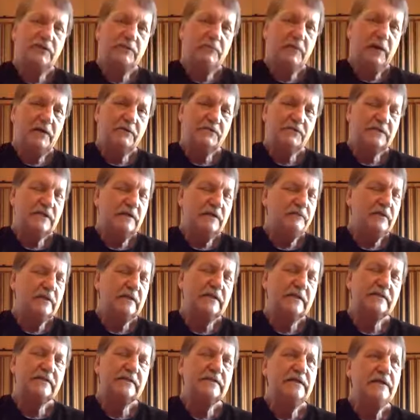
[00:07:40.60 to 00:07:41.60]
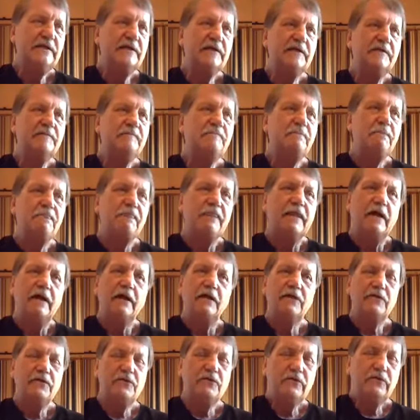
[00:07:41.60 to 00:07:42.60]
minor 7 and the C,
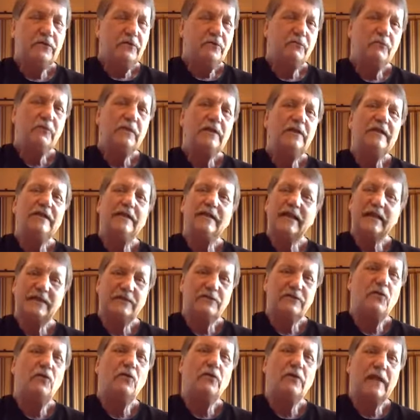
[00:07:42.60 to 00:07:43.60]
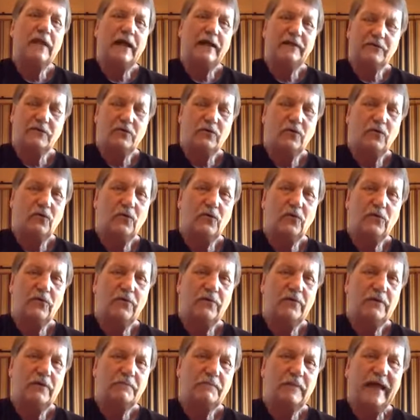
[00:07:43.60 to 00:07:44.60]
you can really let go of that
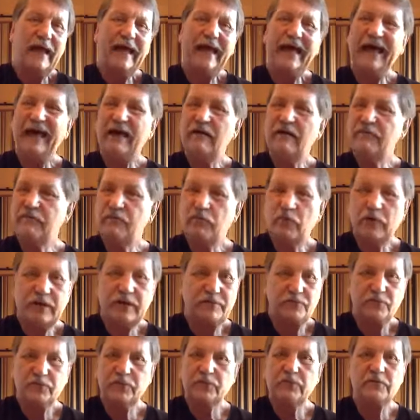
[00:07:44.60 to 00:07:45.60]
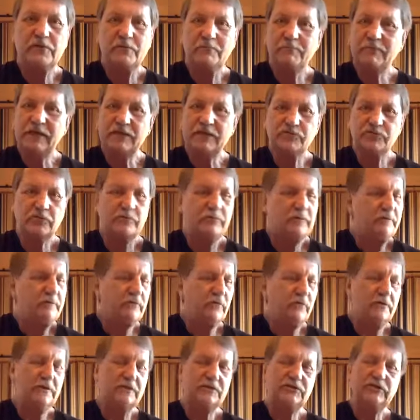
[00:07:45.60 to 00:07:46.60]
chord halfway through the measure
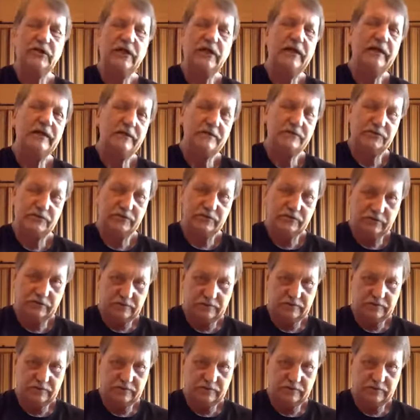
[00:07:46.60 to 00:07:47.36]
before the change.